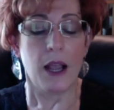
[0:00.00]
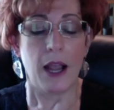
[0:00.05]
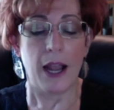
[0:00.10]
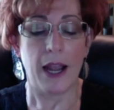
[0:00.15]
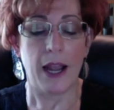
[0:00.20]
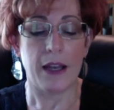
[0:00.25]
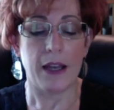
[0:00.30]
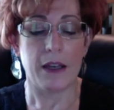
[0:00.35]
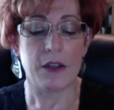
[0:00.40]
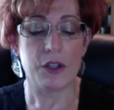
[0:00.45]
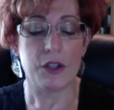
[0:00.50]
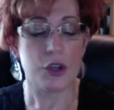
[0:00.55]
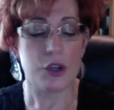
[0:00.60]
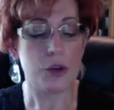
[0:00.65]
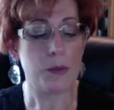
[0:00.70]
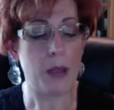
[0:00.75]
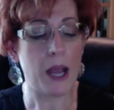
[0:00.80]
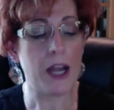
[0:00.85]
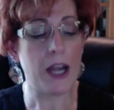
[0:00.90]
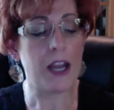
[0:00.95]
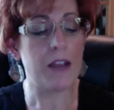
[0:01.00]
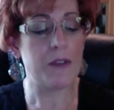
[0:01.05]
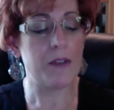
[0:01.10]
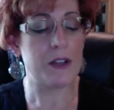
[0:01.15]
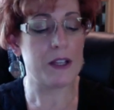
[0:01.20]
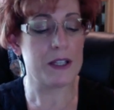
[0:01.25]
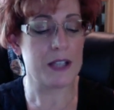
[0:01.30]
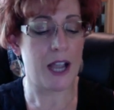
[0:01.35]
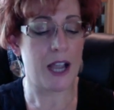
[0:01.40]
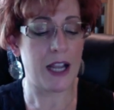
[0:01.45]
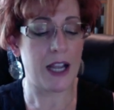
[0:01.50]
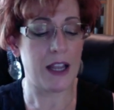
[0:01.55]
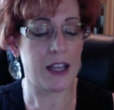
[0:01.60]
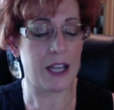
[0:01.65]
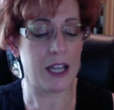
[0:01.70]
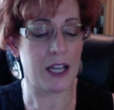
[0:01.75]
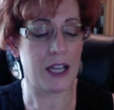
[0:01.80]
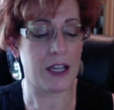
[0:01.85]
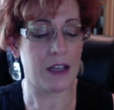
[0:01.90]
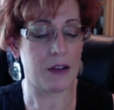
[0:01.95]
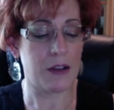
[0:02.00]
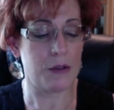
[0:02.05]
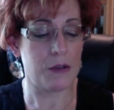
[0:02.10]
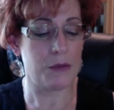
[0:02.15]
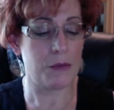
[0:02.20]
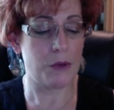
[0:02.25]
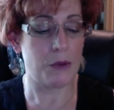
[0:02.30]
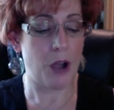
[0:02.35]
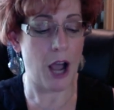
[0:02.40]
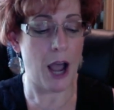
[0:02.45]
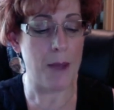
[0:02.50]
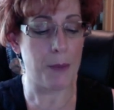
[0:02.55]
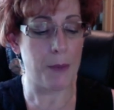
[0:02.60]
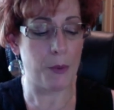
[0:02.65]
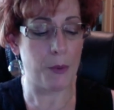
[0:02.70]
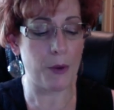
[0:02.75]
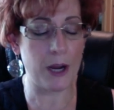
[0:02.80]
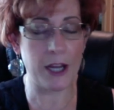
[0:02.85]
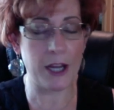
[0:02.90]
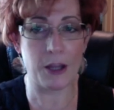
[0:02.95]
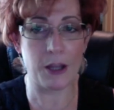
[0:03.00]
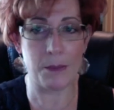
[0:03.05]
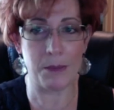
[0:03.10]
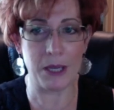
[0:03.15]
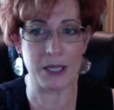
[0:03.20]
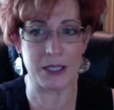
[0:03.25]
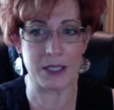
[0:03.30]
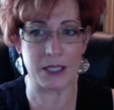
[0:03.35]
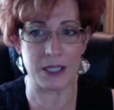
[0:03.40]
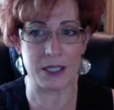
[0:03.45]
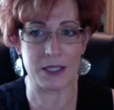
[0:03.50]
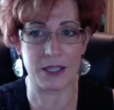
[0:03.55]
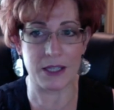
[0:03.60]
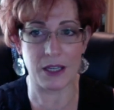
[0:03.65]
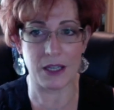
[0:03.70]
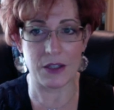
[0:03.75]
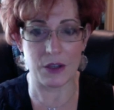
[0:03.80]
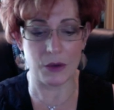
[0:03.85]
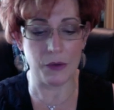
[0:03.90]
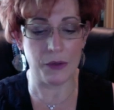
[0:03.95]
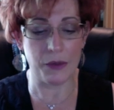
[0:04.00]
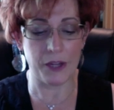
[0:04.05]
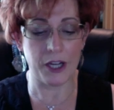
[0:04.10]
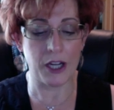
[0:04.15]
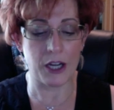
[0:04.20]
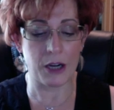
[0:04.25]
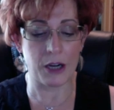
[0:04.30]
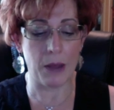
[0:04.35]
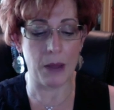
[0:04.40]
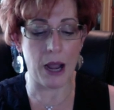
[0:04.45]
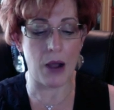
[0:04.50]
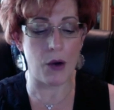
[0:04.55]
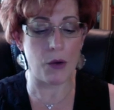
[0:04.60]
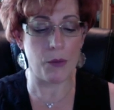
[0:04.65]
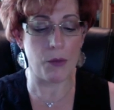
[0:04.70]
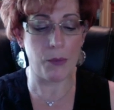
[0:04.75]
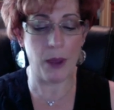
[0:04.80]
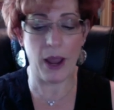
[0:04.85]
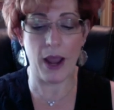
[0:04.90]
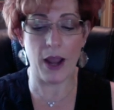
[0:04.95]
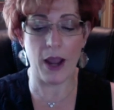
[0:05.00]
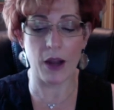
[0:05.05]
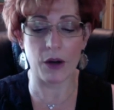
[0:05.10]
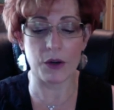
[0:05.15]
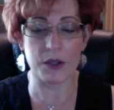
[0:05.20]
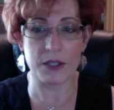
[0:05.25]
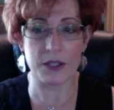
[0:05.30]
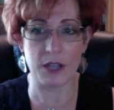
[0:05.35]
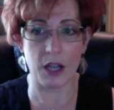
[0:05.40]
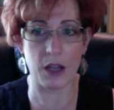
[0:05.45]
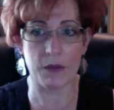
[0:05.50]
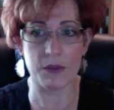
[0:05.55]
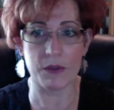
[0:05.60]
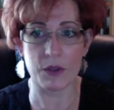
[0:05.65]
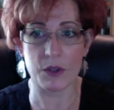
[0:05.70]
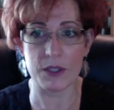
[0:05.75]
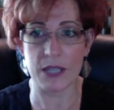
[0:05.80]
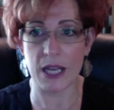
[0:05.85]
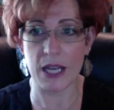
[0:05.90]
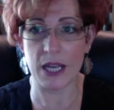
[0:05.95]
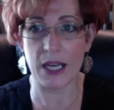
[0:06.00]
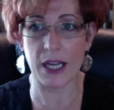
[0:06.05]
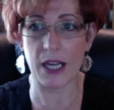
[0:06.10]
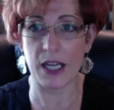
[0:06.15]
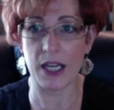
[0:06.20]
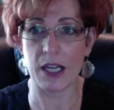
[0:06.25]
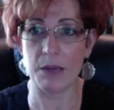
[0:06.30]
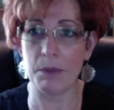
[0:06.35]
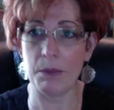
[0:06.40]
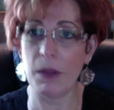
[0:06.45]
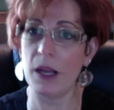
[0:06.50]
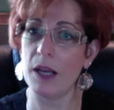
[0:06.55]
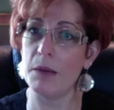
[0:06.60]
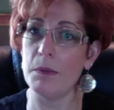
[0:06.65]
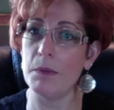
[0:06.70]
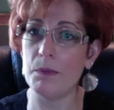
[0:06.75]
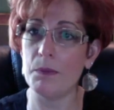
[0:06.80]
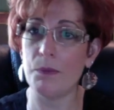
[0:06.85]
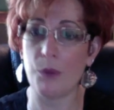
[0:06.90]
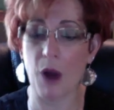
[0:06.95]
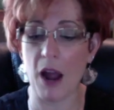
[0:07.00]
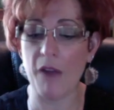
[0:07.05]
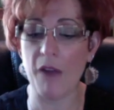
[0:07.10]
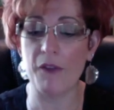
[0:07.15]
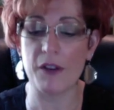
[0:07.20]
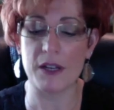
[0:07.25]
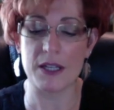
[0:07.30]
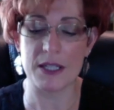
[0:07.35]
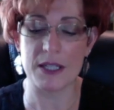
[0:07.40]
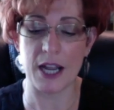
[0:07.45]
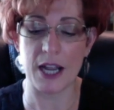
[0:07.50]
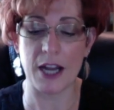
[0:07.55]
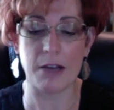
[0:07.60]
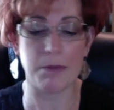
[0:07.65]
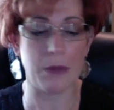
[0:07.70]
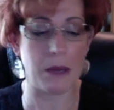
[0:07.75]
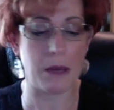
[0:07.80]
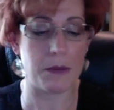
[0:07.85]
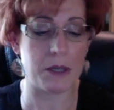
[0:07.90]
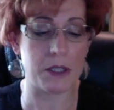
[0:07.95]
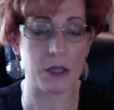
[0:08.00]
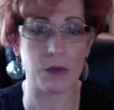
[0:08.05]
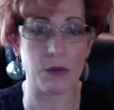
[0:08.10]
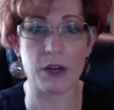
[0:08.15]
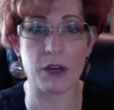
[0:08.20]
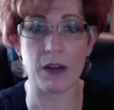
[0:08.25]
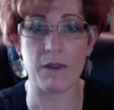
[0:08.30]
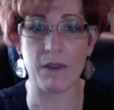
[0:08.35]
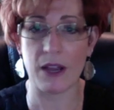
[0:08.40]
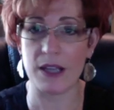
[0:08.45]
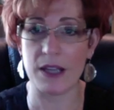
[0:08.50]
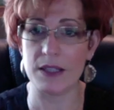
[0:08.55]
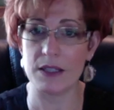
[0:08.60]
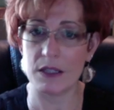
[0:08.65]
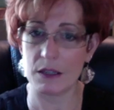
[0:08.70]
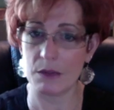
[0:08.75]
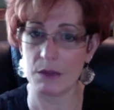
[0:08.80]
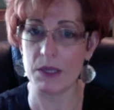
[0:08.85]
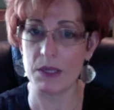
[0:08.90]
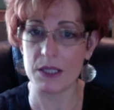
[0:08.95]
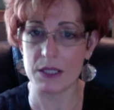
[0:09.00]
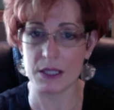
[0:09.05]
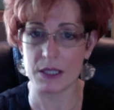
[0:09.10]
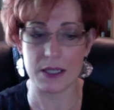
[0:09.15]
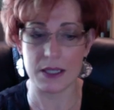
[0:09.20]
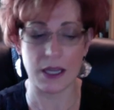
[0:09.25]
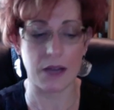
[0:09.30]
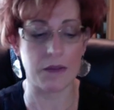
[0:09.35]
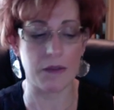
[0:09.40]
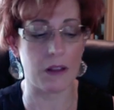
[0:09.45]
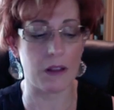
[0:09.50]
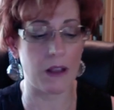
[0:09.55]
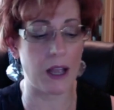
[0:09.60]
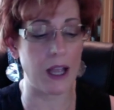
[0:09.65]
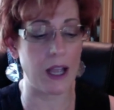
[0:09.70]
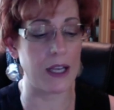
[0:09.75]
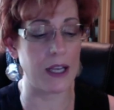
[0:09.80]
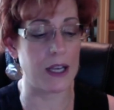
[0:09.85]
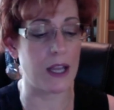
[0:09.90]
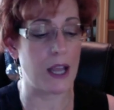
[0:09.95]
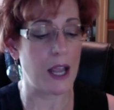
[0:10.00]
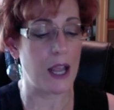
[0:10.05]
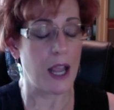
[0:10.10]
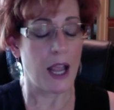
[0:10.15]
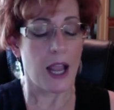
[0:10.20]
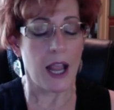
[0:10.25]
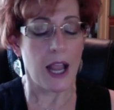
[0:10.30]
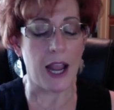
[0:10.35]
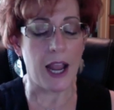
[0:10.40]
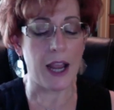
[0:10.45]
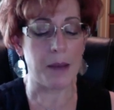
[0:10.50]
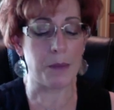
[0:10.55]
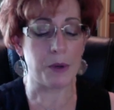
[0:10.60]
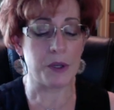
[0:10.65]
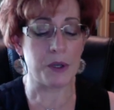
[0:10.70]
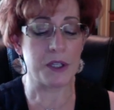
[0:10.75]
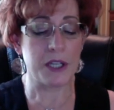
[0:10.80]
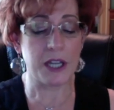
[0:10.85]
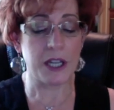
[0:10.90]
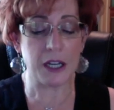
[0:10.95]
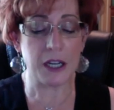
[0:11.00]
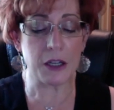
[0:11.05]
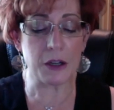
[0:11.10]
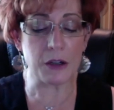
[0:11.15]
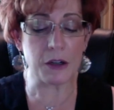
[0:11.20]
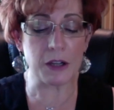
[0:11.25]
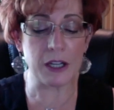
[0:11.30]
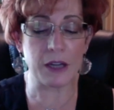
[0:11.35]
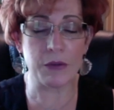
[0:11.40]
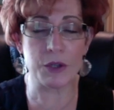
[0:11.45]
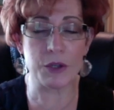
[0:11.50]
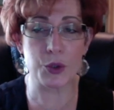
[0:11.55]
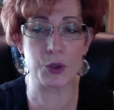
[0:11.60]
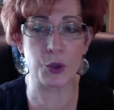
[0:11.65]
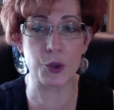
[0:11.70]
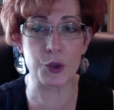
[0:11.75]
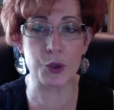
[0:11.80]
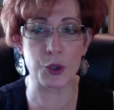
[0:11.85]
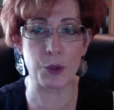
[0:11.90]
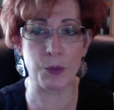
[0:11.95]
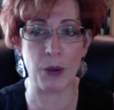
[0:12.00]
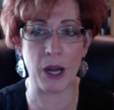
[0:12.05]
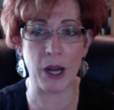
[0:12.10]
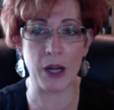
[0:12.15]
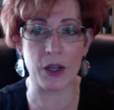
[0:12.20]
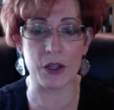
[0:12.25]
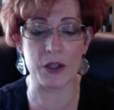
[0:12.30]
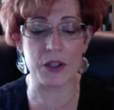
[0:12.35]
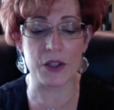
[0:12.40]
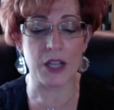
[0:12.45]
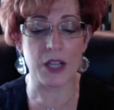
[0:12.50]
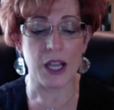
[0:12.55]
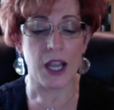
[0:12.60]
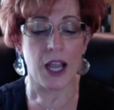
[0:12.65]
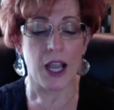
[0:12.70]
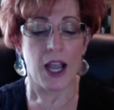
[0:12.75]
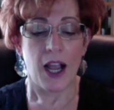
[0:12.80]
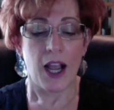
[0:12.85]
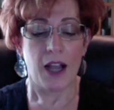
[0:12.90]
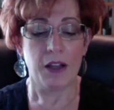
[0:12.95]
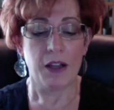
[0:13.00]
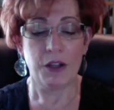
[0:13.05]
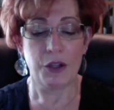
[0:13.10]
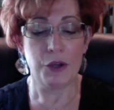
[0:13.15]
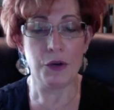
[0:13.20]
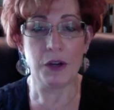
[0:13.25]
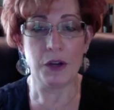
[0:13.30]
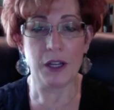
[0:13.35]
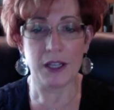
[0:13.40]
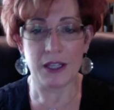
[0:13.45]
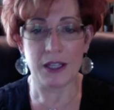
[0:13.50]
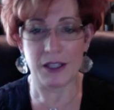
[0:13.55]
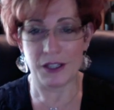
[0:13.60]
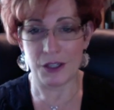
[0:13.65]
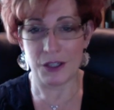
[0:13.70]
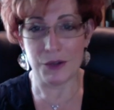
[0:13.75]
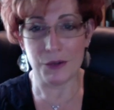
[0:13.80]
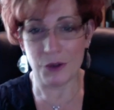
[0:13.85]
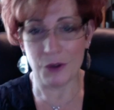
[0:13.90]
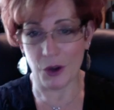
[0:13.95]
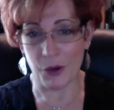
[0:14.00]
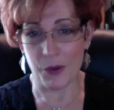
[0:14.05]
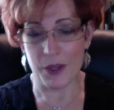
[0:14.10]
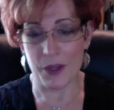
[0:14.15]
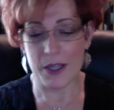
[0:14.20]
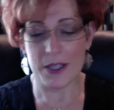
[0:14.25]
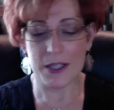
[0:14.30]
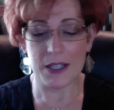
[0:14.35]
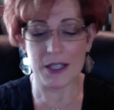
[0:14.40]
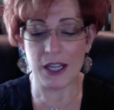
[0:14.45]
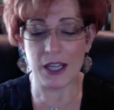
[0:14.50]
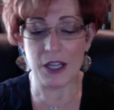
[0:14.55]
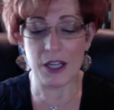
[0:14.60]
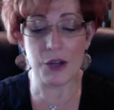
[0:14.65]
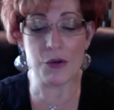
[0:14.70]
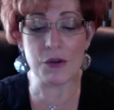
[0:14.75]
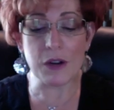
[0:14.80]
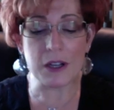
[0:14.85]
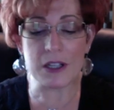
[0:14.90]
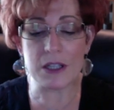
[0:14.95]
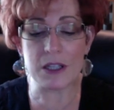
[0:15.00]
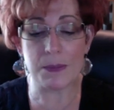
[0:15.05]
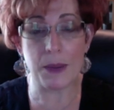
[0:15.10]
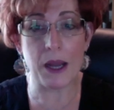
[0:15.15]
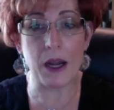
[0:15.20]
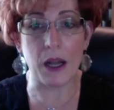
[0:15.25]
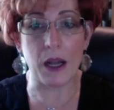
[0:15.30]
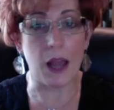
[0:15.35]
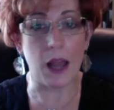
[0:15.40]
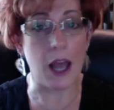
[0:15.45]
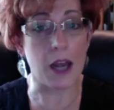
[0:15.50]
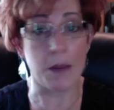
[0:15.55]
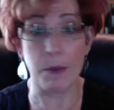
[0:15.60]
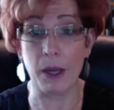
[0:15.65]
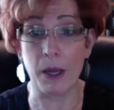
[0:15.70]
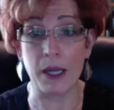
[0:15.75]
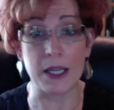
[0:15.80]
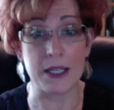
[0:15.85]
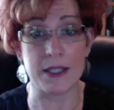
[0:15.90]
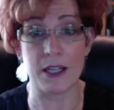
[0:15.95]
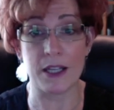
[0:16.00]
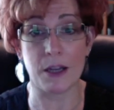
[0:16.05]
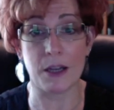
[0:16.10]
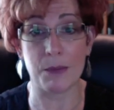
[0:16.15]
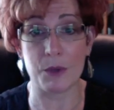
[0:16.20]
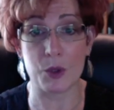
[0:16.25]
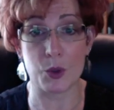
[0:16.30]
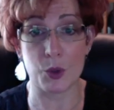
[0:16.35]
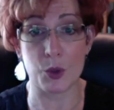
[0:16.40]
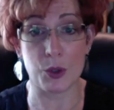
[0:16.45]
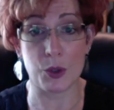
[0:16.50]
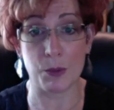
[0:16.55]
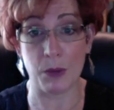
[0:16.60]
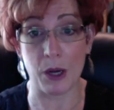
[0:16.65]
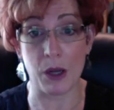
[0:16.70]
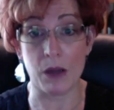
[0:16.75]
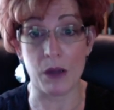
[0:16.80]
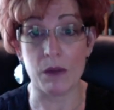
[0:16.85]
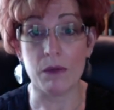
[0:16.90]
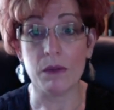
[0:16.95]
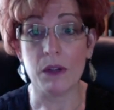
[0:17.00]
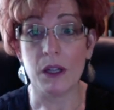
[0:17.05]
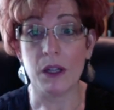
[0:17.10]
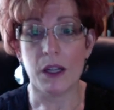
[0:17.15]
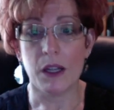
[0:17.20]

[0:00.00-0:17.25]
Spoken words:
And too many of us, I think, operate the business and don't thinking about paying ourselves or setting any profit aside maybe to reinvest in the business down the line. And particularly with short-term rentals, you can spend a lot of money setting up a short-term rental.